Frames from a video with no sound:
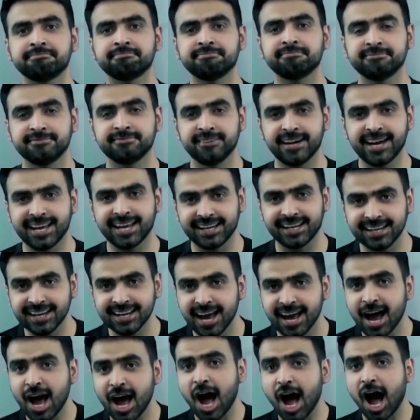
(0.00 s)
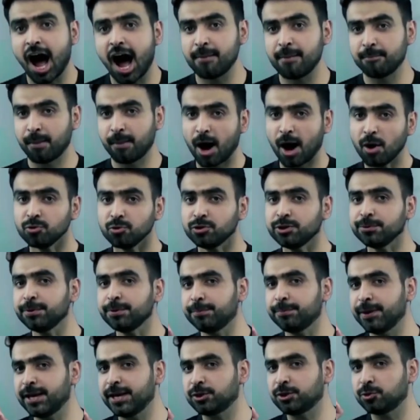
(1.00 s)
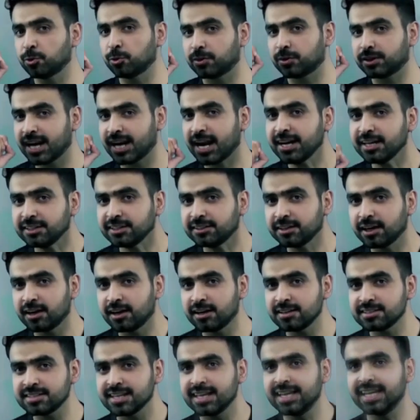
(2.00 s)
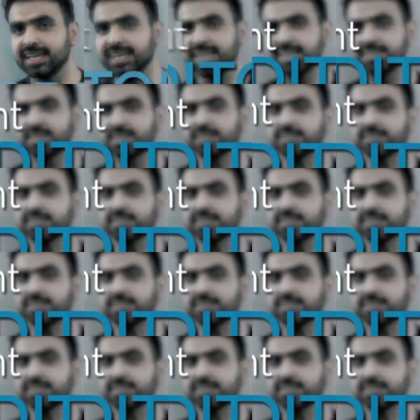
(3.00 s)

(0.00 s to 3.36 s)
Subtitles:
Well, amount to be paid to creditors is a